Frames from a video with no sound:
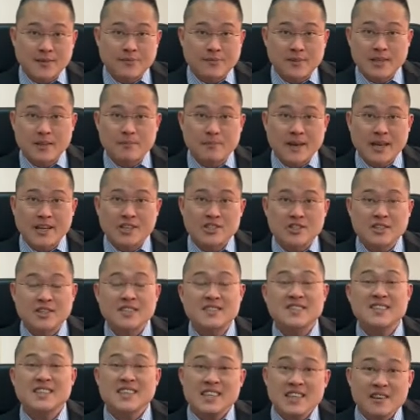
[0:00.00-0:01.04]

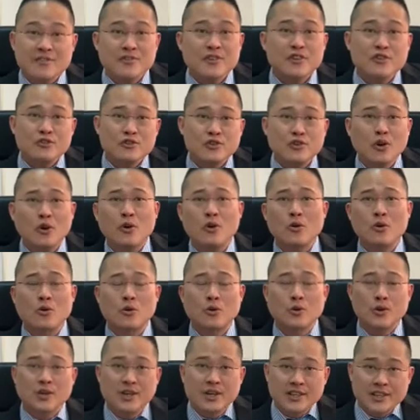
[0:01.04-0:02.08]
measures, even
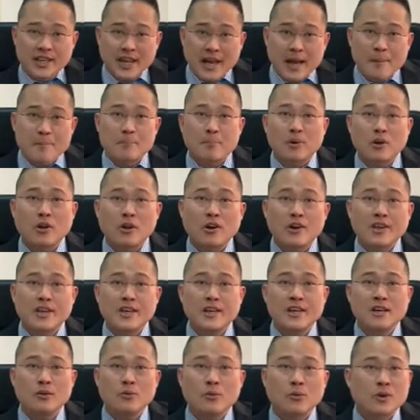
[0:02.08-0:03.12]
though the
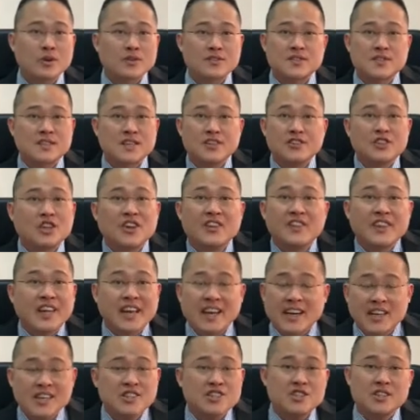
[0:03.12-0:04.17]
employer was not
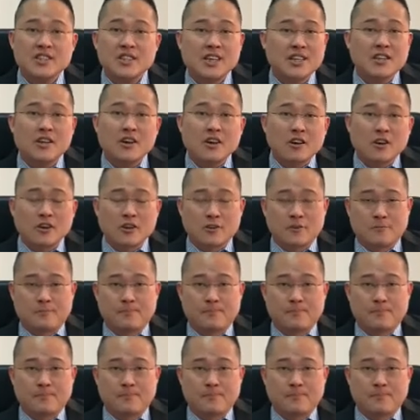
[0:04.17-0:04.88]
negligent at all.